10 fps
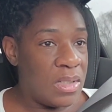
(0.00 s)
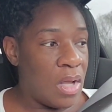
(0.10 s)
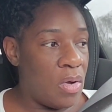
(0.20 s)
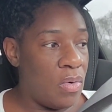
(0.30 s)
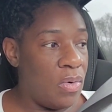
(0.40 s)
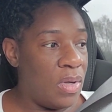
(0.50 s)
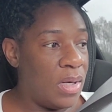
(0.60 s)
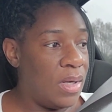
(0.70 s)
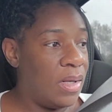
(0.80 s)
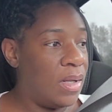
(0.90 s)
So,
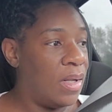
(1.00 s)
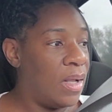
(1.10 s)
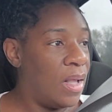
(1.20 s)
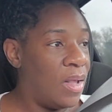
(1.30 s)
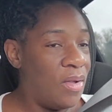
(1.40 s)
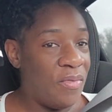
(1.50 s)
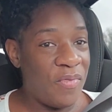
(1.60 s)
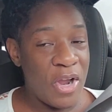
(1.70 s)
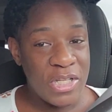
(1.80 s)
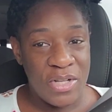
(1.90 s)

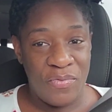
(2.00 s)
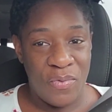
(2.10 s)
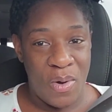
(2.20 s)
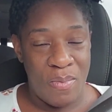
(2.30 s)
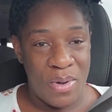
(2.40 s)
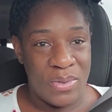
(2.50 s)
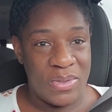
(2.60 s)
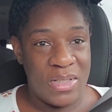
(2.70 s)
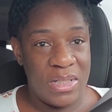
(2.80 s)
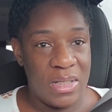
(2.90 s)
first and
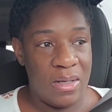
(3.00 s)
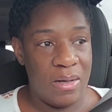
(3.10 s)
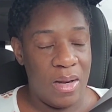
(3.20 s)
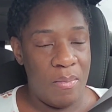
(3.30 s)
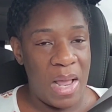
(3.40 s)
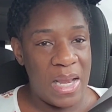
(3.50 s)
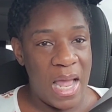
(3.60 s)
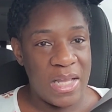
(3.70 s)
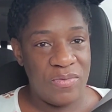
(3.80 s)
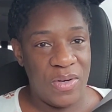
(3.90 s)
foremost, in my
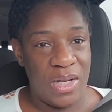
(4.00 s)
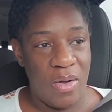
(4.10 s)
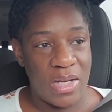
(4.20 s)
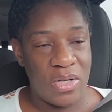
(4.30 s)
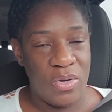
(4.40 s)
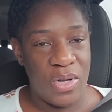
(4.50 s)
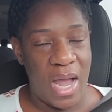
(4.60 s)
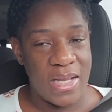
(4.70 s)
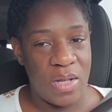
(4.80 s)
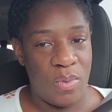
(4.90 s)
last video, I told you
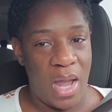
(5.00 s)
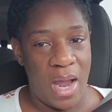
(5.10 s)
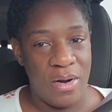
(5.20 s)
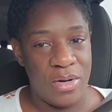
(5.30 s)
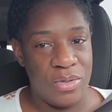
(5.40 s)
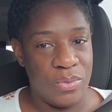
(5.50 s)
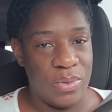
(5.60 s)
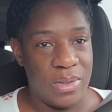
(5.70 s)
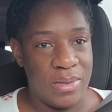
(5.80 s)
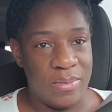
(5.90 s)
guys that we hired a
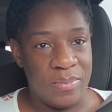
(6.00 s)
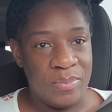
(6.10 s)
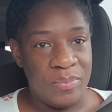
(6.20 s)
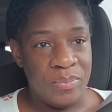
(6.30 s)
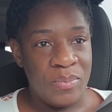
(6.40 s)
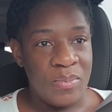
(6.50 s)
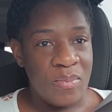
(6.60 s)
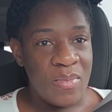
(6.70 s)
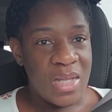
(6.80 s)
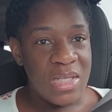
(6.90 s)
doula.
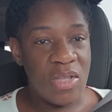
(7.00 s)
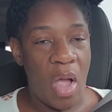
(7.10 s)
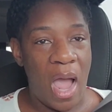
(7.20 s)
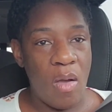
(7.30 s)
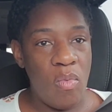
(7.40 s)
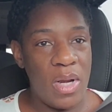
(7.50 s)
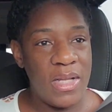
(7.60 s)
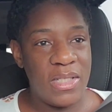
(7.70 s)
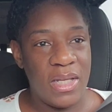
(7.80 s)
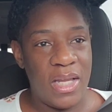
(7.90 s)
So, I
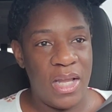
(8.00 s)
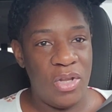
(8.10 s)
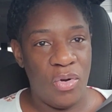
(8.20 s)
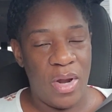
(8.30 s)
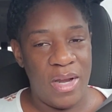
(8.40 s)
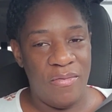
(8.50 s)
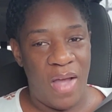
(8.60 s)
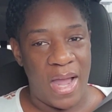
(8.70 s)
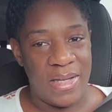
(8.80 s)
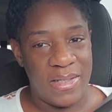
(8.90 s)
wanted to get your
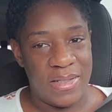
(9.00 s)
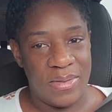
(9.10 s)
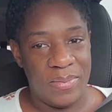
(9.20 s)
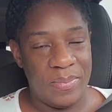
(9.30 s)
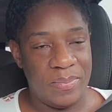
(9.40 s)
advice